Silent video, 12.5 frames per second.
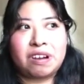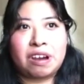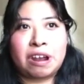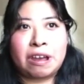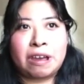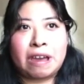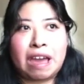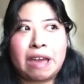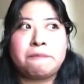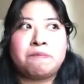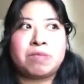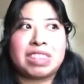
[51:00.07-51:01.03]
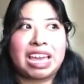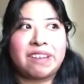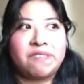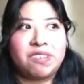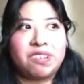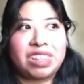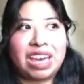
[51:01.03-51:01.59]
I'm
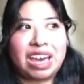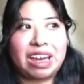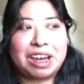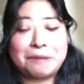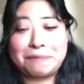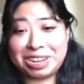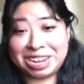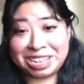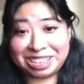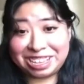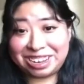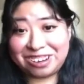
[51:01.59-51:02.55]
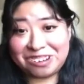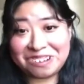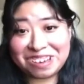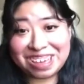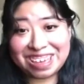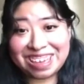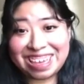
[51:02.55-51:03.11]
thankful that I'm in
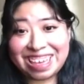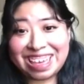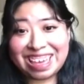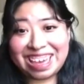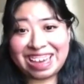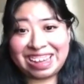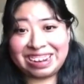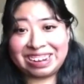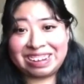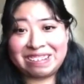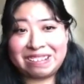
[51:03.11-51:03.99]
Illinois, and